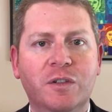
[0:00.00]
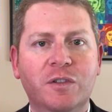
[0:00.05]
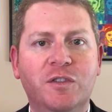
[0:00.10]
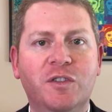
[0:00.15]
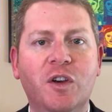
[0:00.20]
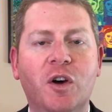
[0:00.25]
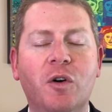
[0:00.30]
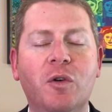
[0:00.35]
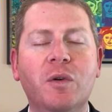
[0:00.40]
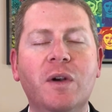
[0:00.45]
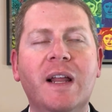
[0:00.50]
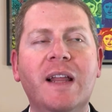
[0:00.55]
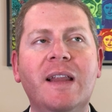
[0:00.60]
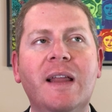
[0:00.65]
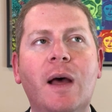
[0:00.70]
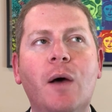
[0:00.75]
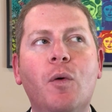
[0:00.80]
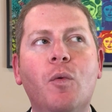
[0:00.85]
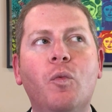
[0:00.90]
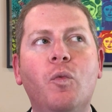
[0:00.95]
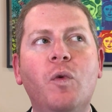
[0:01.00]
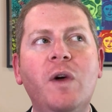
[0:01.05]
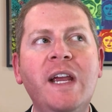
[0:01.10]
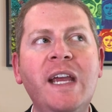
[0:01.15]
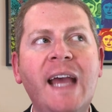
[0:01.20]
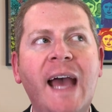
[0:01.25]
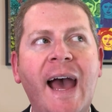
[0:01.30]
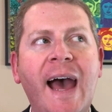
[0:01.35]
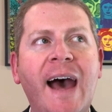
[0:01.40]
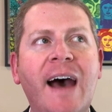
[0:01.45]
So we
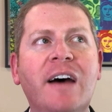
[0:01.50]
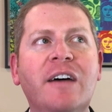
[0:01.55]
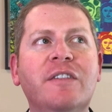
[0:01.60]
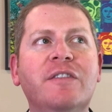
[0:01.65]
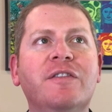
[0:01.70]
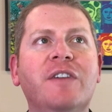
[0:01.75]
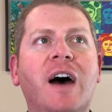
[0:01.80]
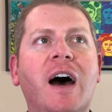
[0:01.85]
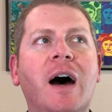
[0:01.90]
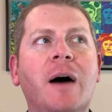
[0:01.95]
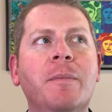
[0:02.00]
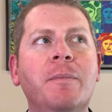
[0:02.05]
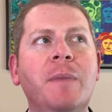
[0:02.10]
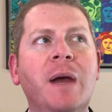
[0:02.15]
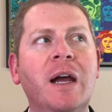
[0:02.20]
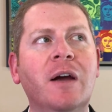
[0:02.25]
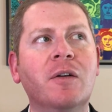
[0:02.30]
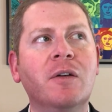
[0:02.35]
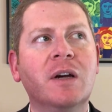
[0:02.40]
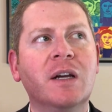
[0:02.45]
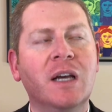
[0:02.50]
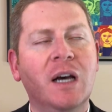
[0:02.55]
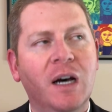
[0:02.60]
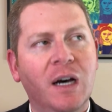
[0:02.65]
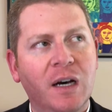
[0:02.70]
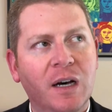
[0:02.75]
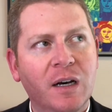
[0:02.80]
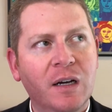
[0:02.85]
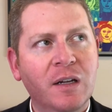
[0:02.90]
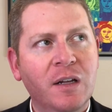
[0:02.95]
have
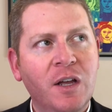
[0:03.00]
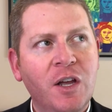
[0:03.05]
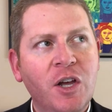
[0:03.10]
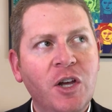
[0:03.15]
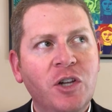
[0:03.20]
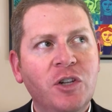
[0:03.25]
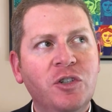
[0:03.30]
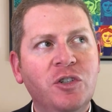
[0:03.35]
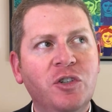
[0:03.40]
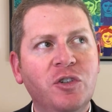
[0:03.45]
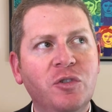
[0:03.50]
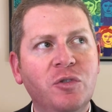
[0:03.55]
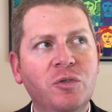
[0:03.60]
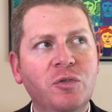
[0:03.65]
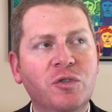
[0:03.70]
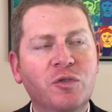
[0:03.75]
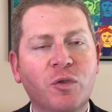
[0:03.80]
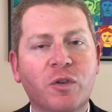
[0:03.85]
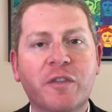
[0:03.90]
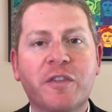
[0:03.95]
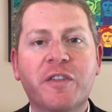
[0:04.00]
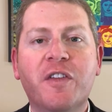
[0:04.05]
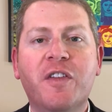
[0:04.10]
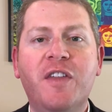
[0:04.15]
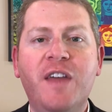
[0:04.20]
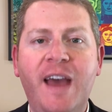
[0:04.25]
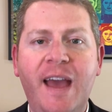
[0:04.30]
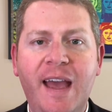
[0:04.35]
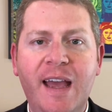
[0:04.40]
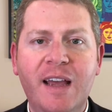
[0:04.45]
America to sort of
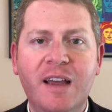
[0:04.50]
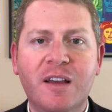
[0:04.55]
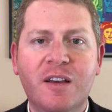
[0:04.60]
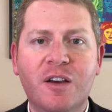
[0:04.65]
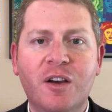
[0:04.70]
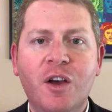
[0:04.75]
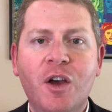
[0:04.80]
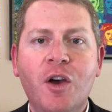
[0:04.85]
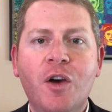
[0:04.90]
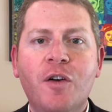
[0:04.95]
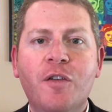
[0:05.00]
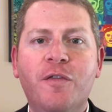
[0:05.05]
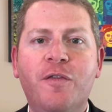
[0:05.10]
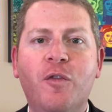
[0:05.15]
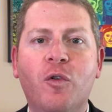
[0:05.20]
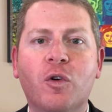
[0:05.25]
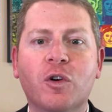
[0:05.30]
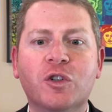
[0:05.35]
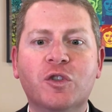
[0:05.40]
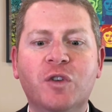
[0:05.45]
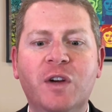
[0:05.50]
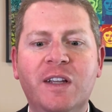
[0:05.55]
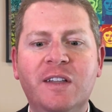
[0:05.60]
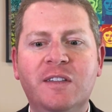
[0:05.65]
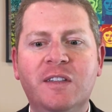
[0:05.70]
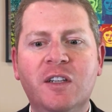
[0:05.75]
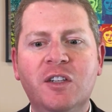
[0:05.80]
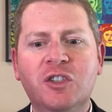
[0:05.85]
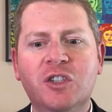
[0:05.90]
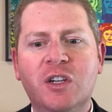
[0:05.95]
thank for
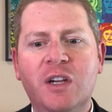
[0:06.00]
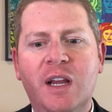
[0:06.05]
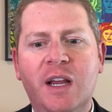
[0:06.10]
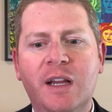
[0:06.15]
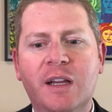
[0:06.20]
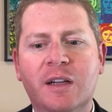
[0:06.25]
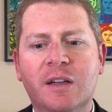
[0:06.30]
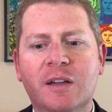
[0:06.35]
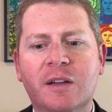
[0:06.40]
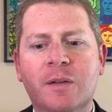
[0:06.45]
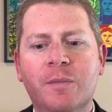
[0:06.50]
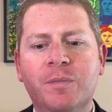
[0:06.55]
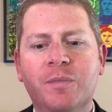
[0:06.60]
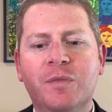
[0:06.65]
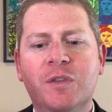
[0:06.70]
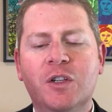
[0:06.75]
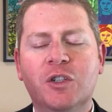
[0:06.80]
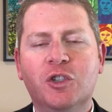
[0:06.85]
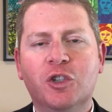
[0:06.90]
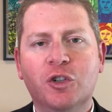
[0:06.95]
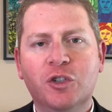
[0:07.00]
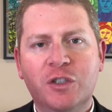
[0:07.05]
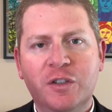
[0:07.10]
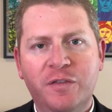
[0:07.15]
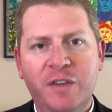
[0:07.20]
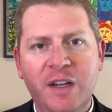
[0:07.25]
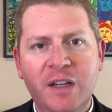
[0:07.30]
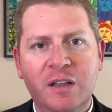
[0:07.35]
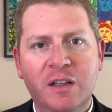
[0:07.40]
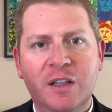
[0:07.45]
transitioning the Church of
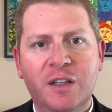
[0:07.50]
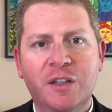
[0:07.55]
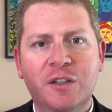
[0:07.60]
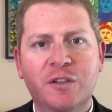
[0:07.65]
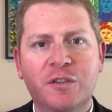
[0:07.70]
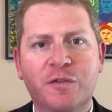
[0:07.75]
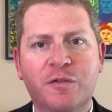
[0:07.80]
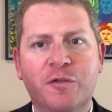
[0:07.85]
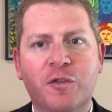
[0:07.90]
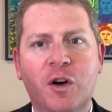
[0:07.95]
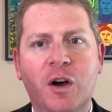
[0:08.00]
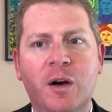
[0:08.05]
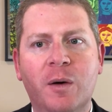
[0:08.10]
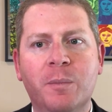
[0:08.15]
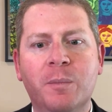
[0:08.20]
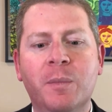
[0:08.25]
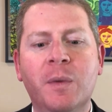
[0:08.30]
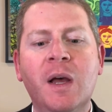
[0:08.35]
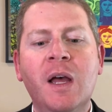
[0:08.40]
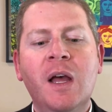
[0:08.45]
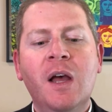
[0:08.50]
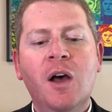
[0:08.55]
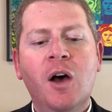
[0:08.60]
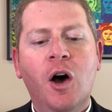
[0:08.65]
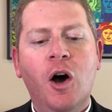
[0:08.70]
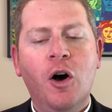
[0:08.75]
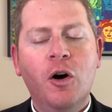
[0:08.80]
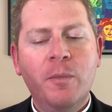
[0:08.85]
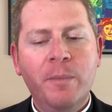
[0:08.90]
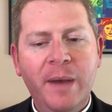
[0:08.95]
England from
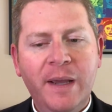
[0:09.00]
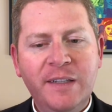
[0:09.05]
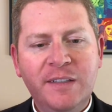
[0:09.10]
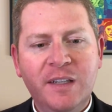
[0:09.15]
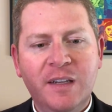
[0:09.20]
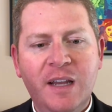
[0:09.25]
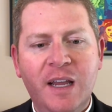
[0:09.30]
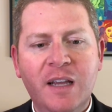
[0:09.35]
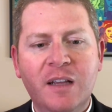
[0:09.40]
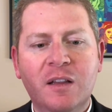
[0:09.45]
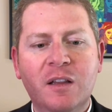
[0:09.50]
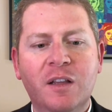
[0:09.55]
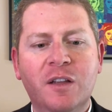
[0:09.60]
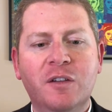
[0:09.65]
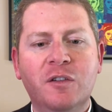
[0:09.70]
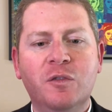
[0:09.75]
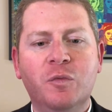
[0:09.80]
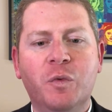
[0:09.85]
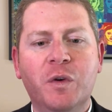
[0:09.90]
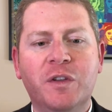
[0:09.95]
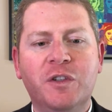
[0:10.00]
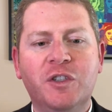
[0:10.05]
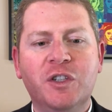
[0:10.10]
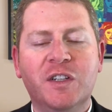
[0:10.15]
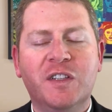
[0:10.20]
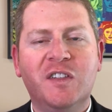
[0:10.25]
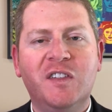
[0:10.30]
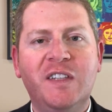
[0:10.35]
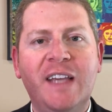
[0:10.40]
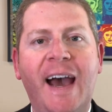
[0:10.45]
home base in England with
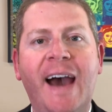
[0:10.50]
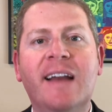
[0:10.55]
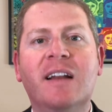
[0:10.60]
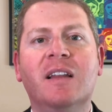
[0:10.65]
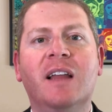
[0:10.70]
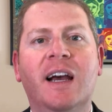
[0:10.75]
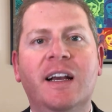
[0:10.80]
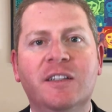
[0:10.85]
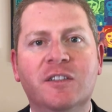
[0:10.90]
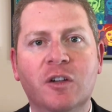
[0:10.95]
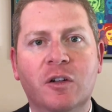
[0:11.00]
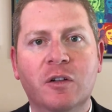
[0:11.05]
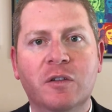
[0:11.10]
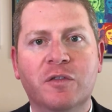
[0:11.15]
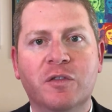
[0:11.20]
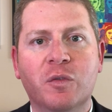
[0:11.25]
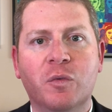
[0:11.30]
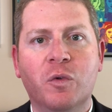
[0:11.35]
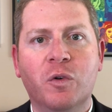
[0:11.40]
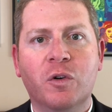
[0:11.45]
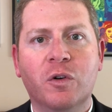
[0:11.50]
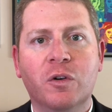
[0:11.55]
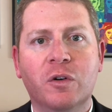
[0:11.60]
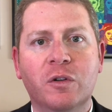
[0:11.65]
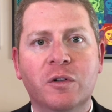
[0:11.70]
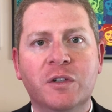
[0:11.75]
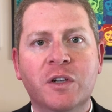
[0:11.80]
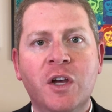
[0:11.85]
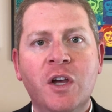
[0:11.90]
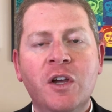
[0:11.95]
just satellites all over the
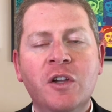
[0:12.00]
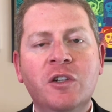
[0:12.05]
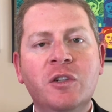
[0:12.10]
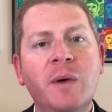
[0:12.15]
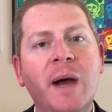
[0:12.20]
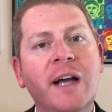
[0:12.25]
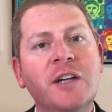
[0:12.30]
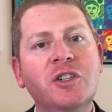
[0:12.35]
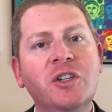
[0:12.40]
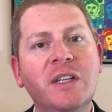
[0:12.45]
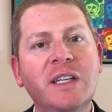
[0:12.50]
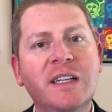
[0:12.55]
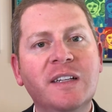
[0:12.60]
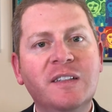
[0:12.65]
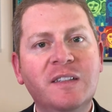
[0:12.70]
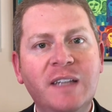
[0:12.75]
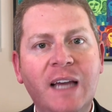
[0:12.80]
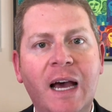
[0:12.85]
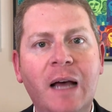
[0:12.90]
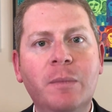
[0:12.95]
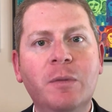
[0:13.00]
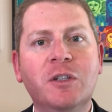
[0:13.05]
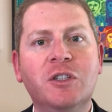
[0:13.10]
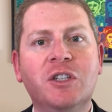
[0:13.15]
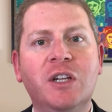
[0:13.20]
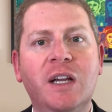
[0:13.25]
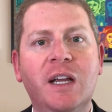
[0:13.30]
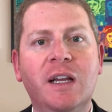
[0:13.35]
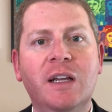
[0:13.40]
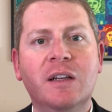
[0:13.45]
world to actually
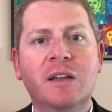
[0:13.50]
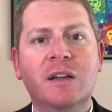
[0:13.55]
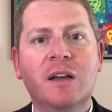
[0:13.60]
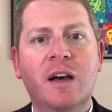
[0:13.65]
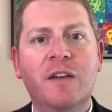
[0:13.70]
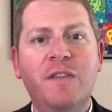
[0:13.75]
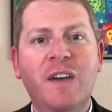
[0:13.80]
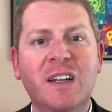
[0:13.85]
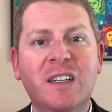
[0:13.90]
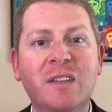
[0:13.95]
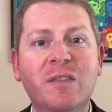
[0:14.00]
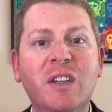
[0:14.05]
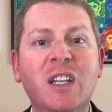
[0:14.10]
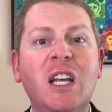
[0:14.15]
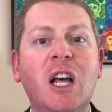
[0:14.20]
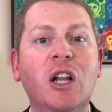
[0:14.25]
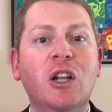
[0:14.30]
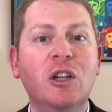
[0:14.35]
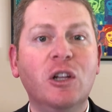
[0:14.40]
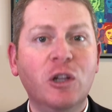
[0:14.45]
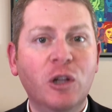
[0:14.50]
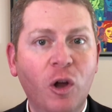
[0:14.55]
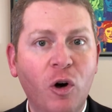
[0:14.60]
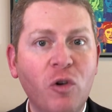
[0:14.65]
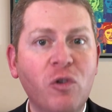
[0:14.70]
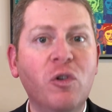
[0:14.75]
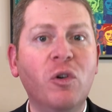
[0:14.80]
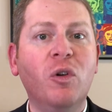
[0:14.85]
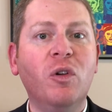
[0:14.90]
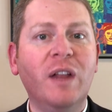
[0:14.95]
establishing effectively
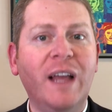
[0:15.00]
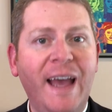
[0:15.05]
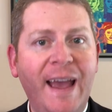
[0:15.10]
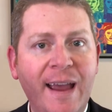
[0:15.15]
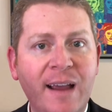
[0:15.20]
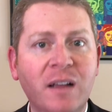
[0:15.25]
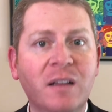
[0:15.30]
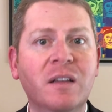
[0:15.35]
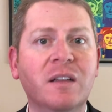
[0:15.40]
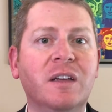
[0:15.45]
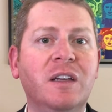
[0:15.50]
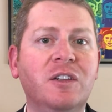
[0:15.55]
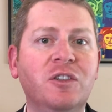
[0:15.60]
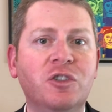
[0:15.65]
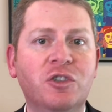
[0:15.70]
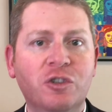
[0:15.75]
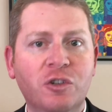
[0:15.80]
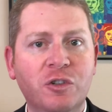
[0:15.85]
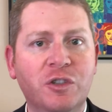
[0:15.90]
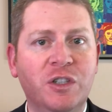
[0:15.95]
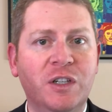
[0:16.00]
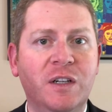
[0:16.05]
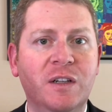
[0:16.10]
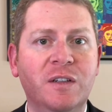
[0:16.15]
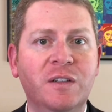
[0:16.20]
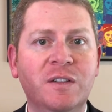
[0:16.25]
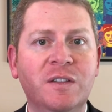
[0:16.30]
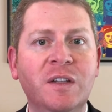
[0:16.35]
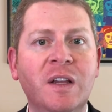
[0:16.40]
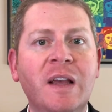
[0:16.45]
local Anglican
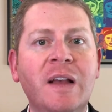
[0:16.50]
churches